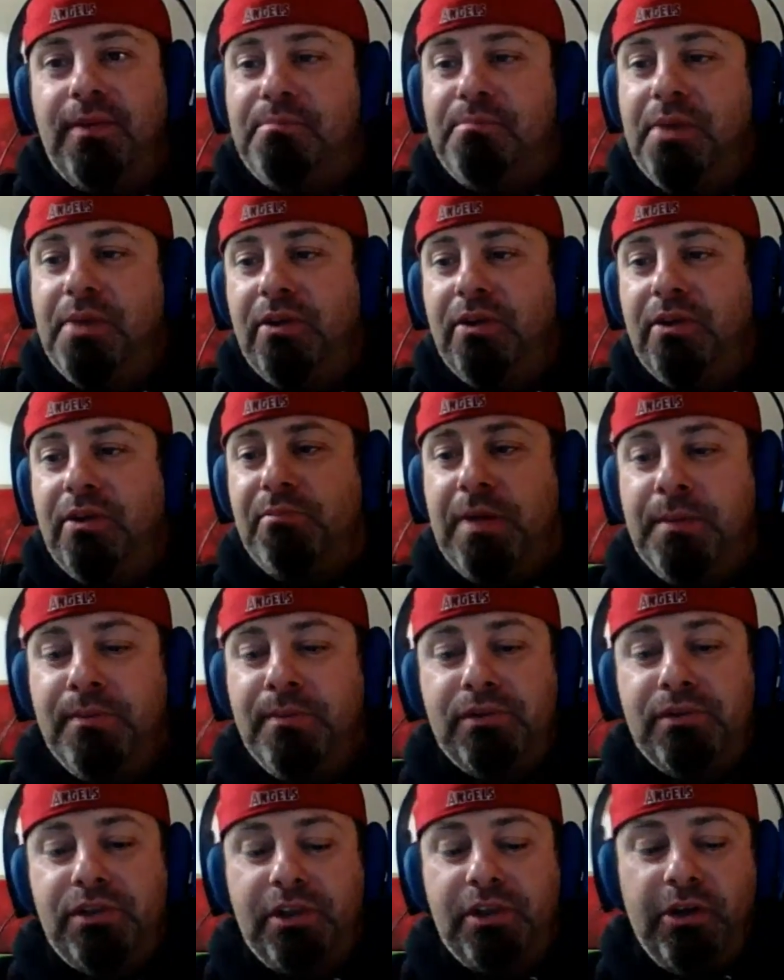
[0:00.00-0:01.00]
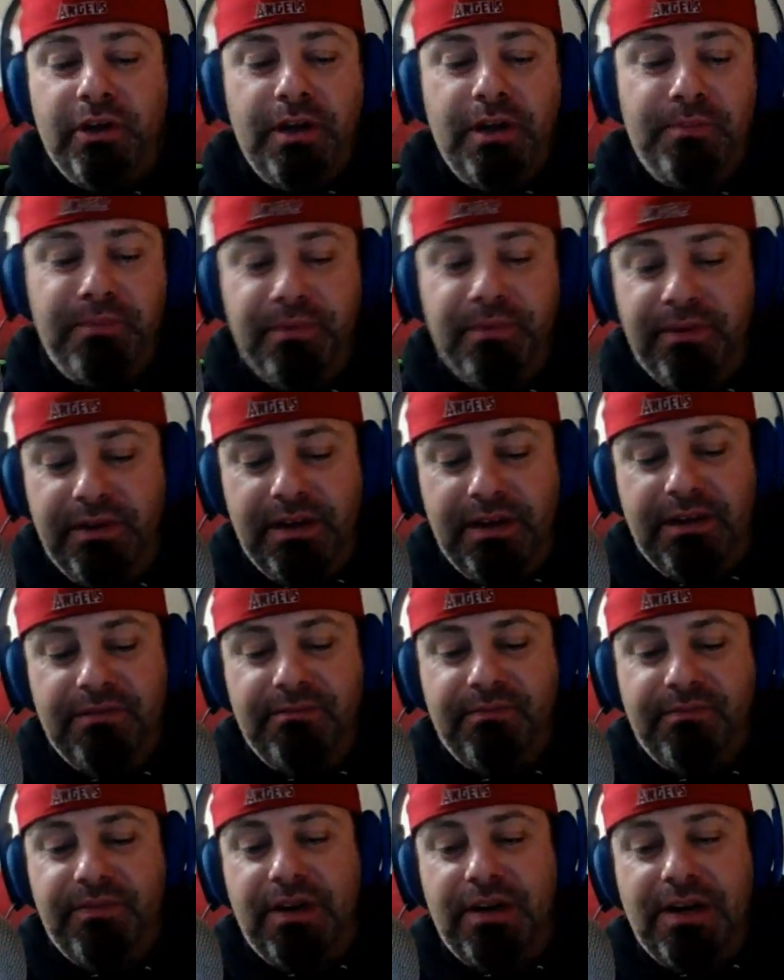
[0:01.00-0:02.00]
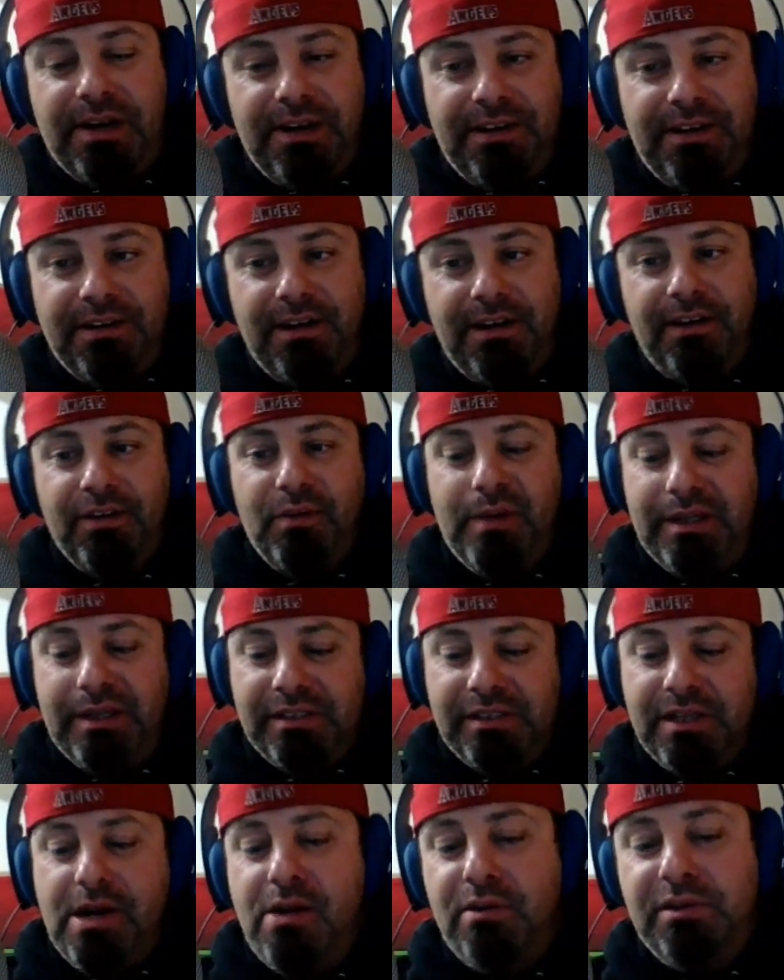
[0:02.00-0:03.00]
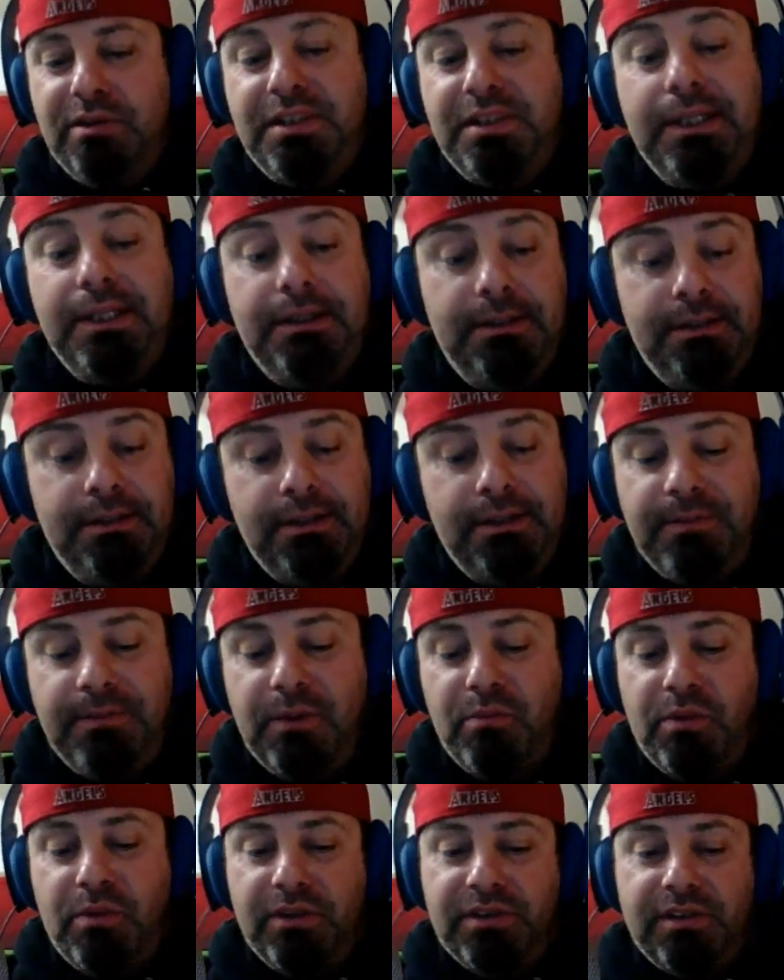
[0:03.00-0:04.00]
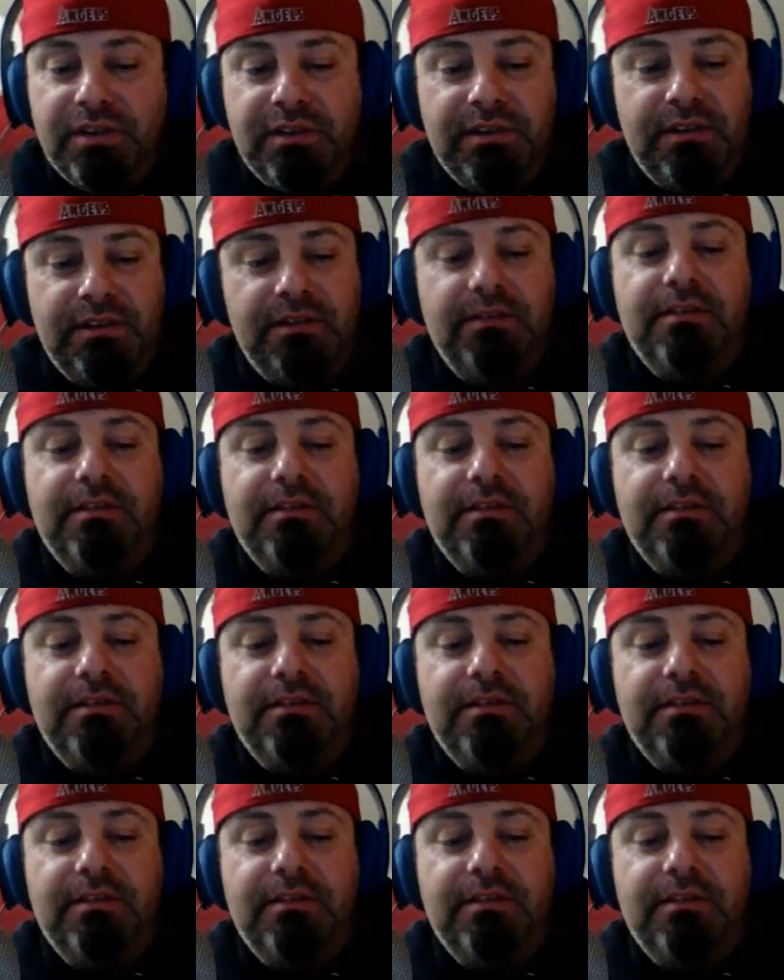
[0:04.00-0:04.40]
if a billion people showed up and fucking on the West Coast? It'd be worse than